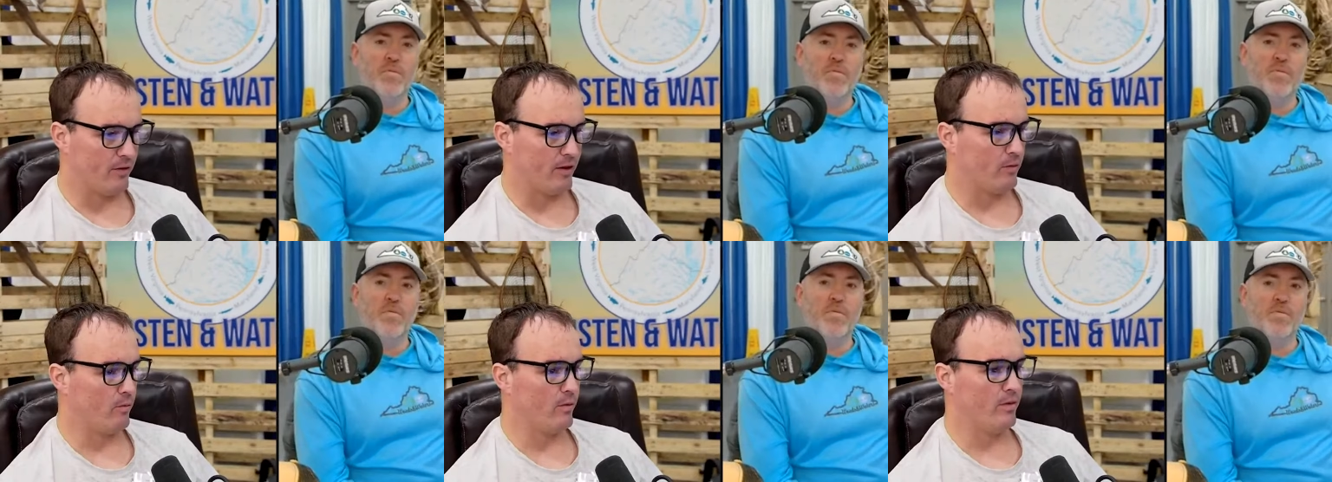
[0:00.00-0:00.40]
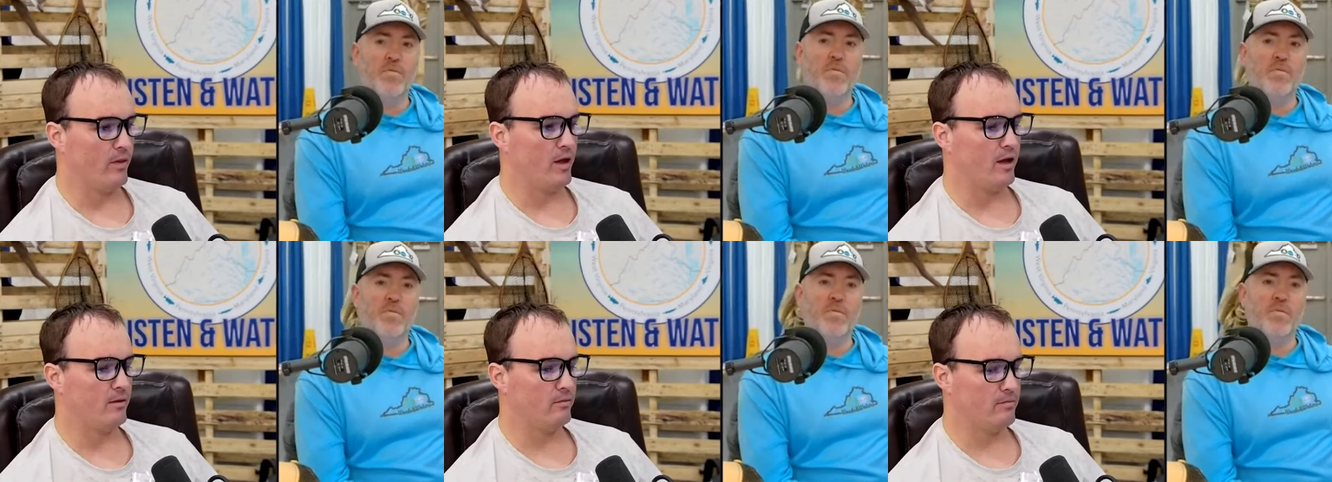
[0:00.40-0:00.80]
Speaker 1: Like when
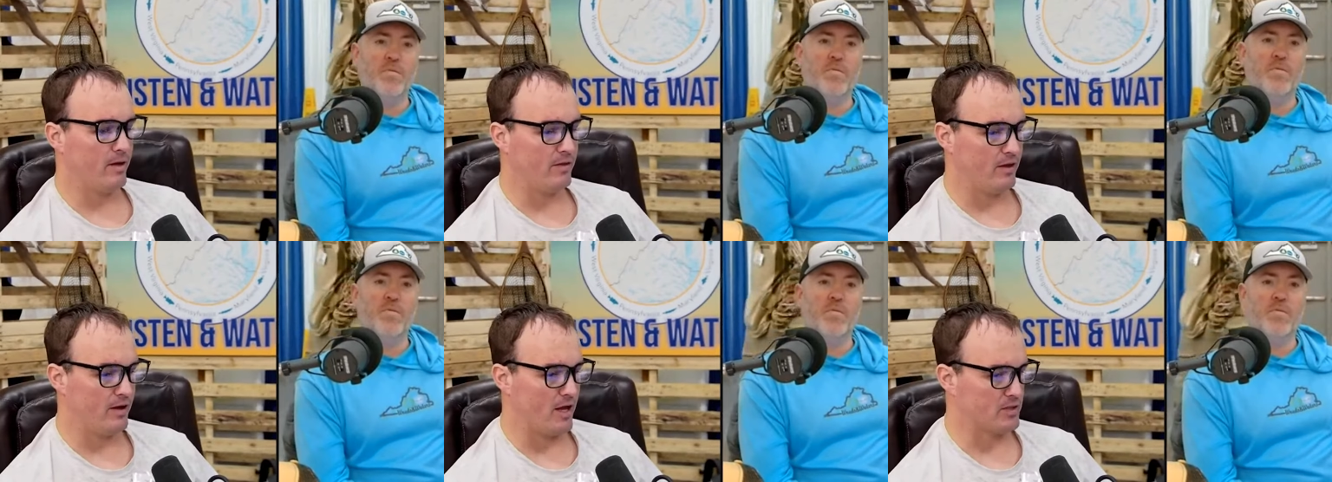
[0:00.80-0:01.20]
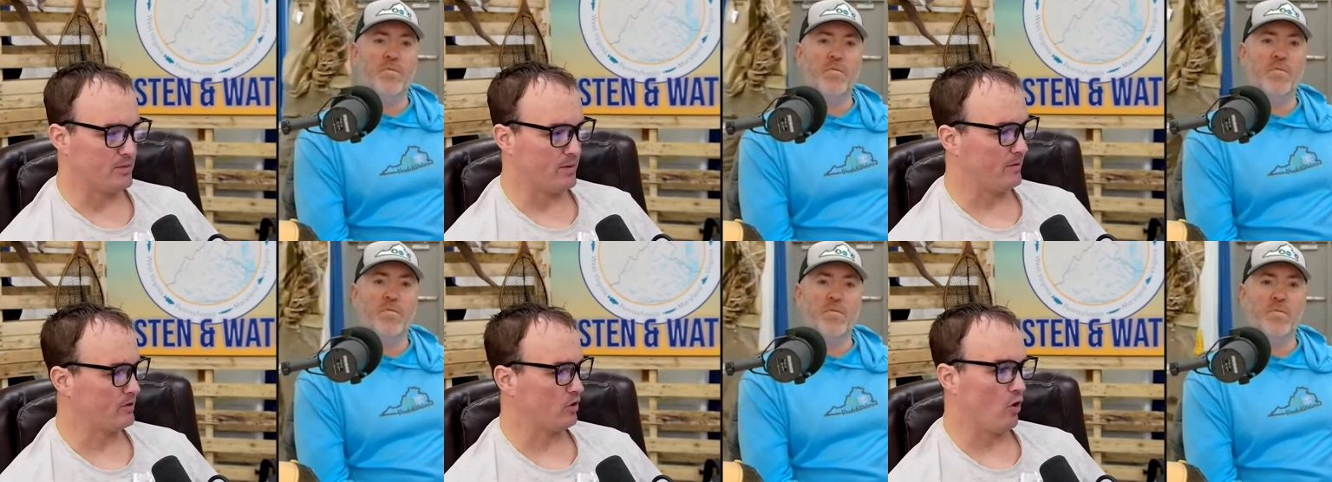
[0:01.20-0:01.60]
they made the announcement
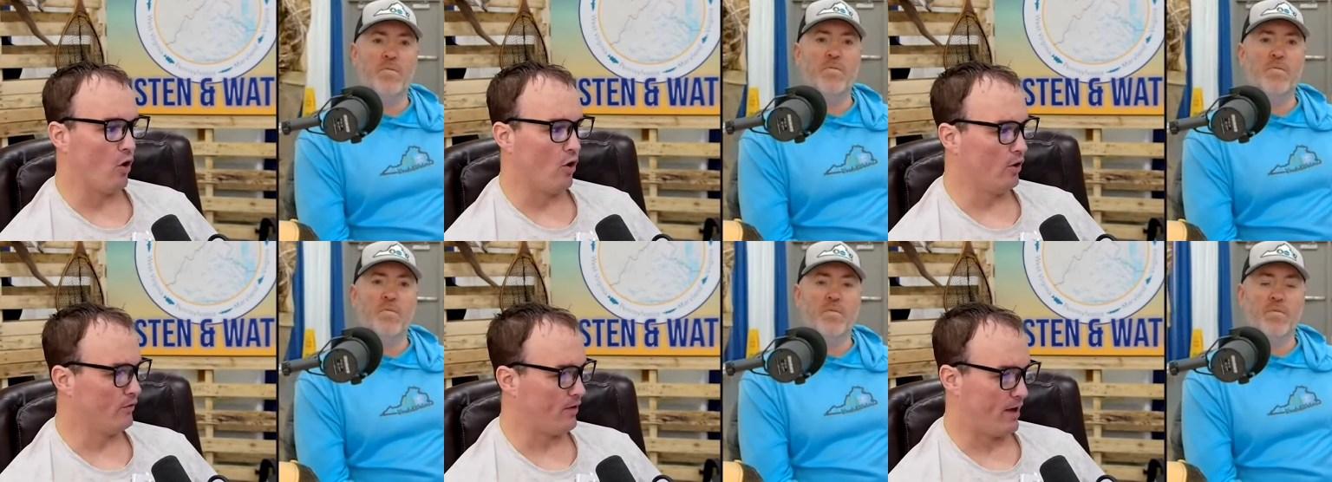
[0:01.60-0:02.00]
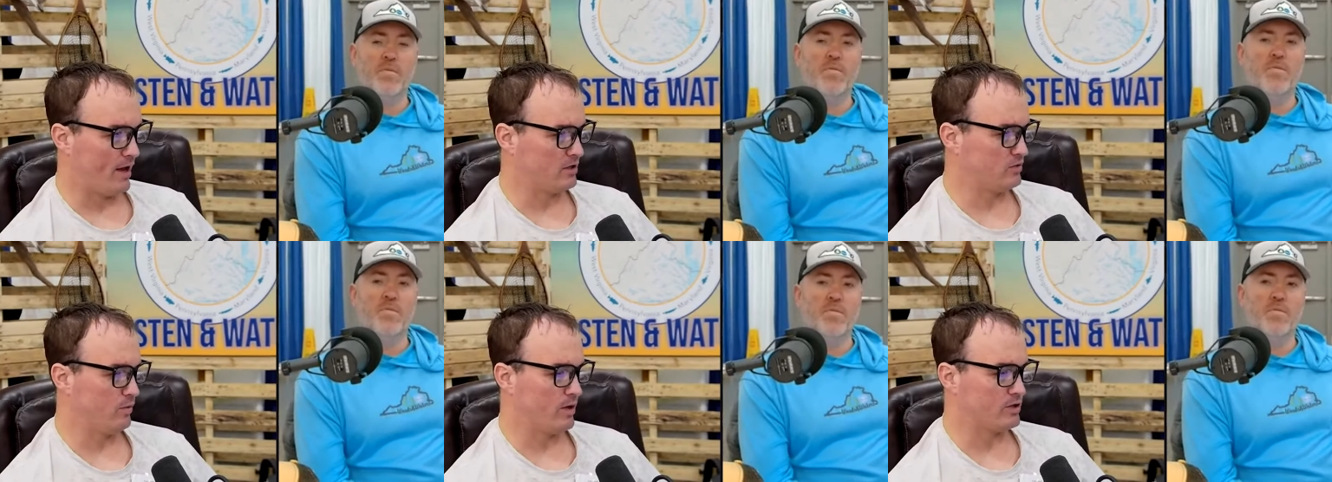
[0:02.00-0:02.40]
about the call tag
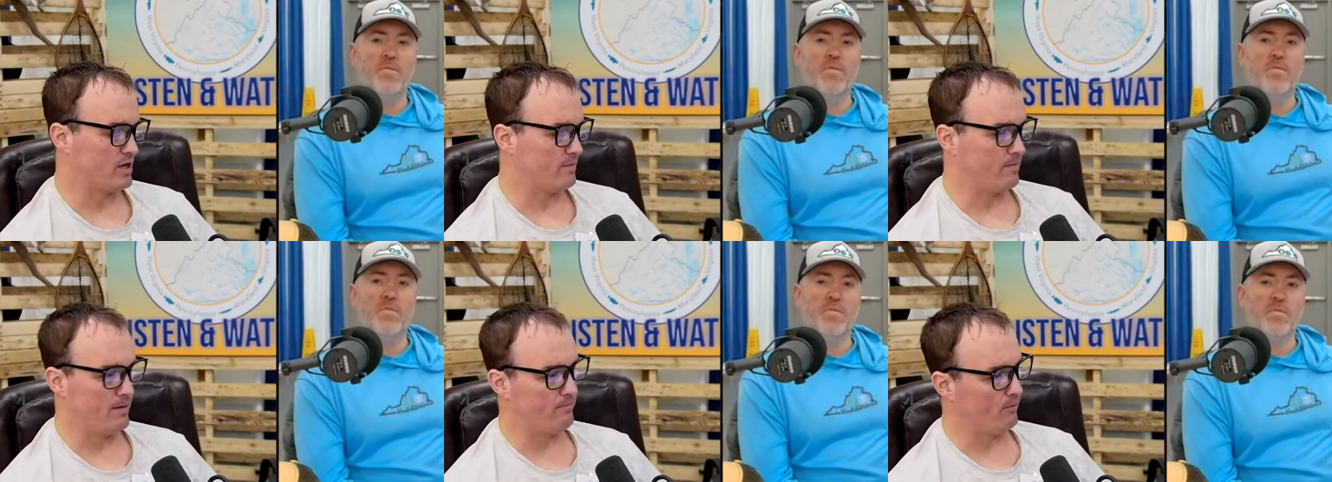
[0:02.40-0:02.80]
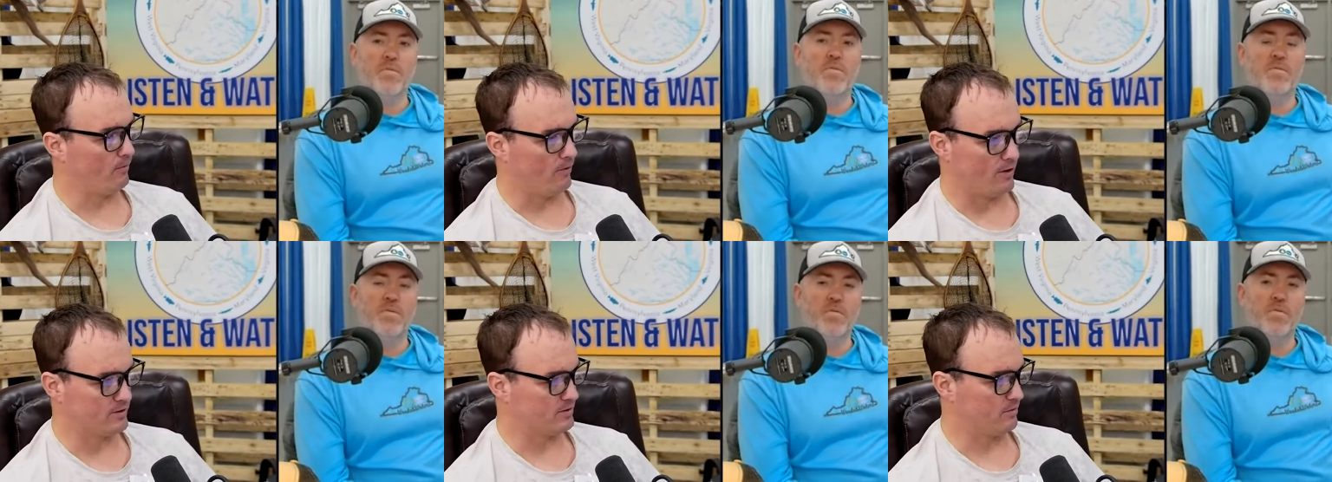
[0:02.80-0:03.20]
switch and people
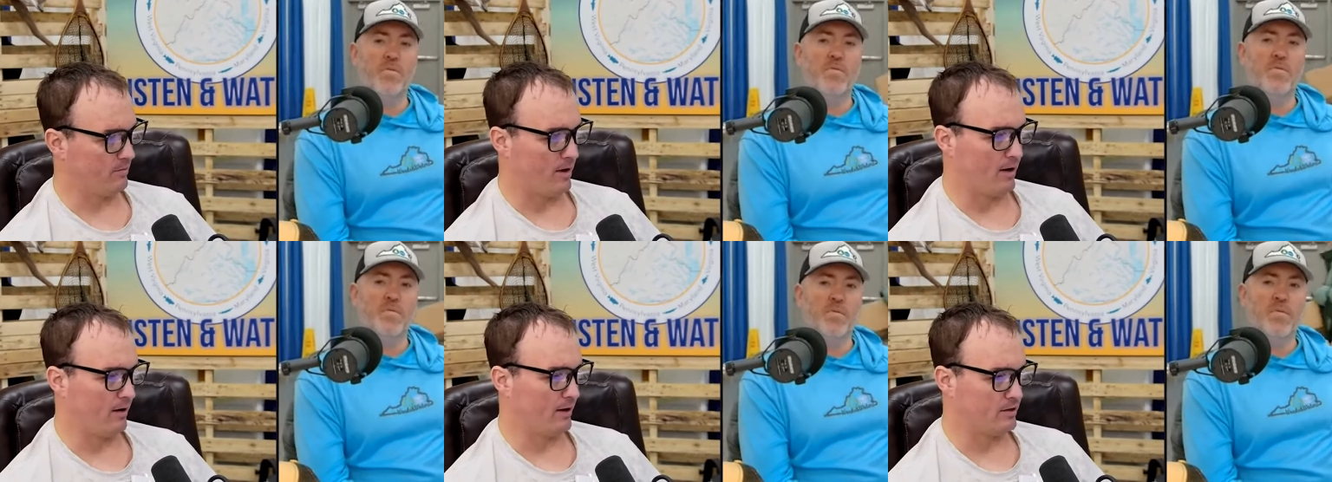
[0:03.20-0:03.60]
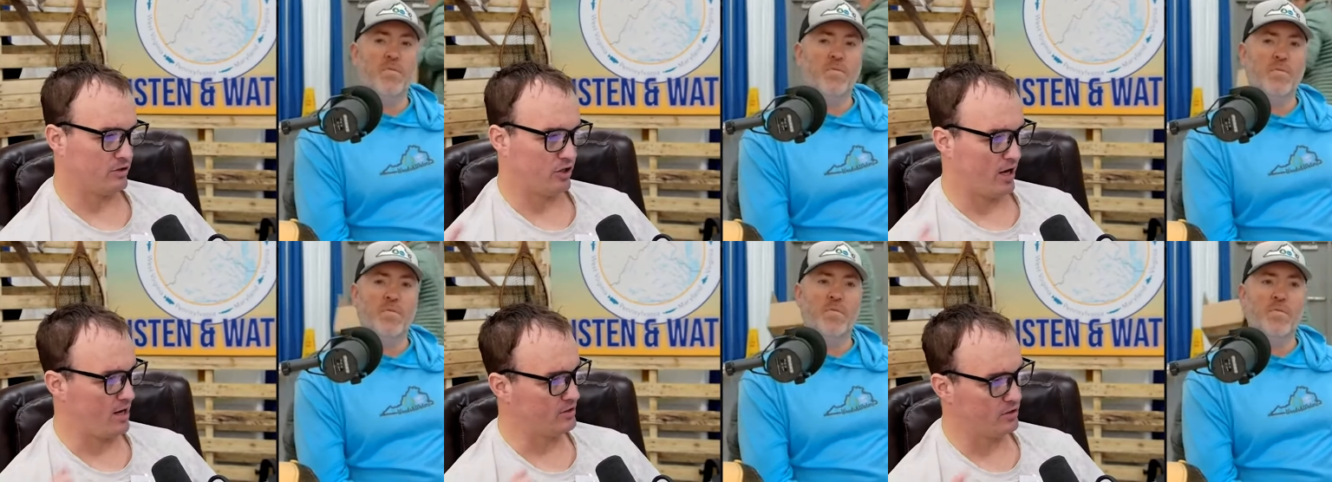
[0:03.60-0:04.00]
lost their mind, like
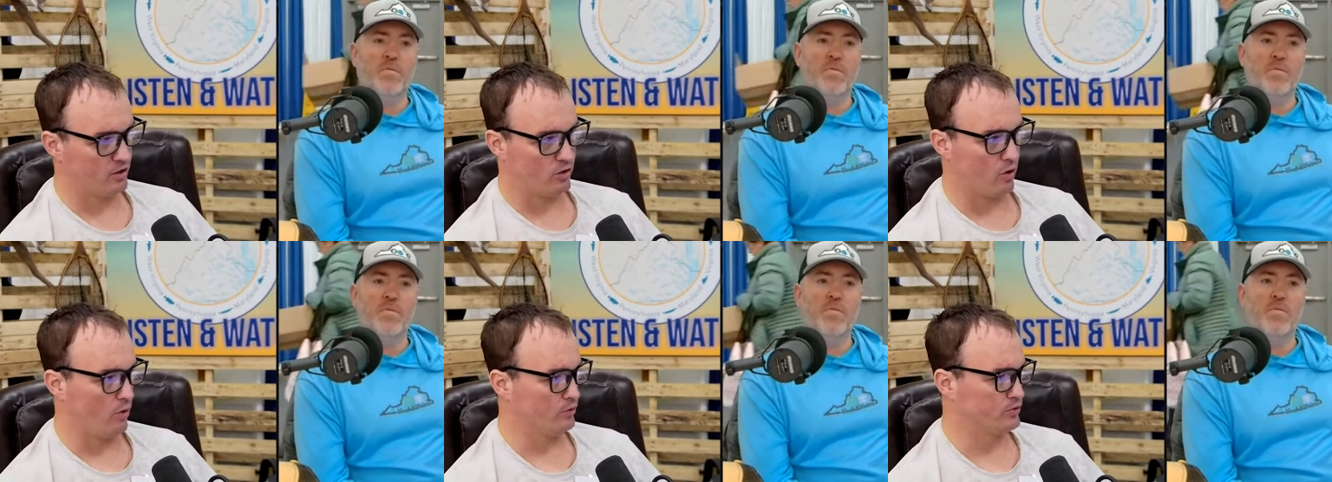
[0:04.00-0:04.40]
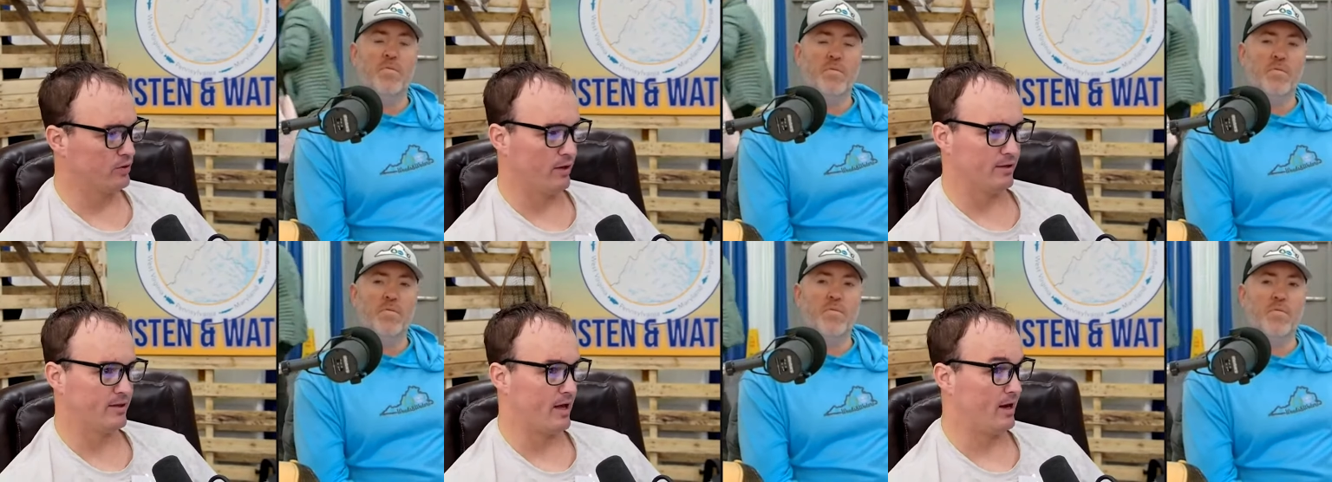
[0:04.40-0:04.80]
changing culture
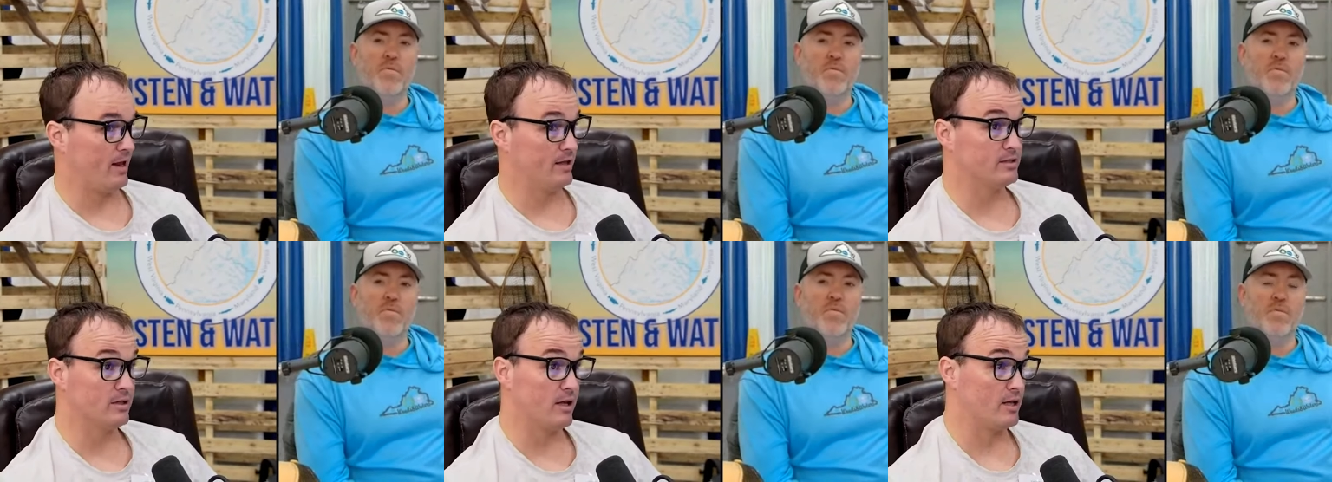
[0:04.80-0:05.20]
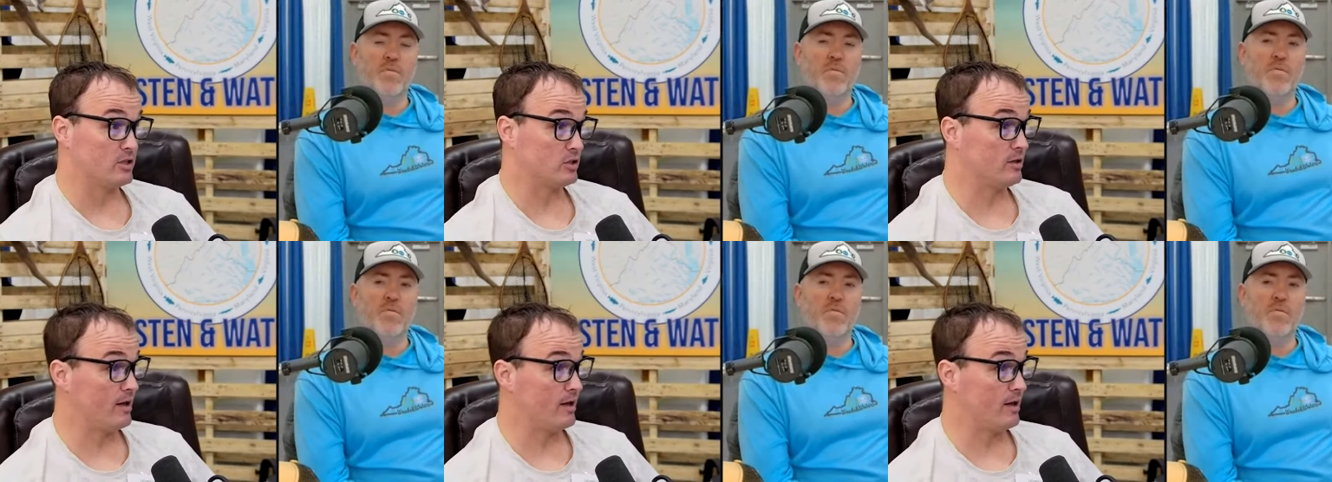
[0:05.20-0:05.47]
like that, it's, it's,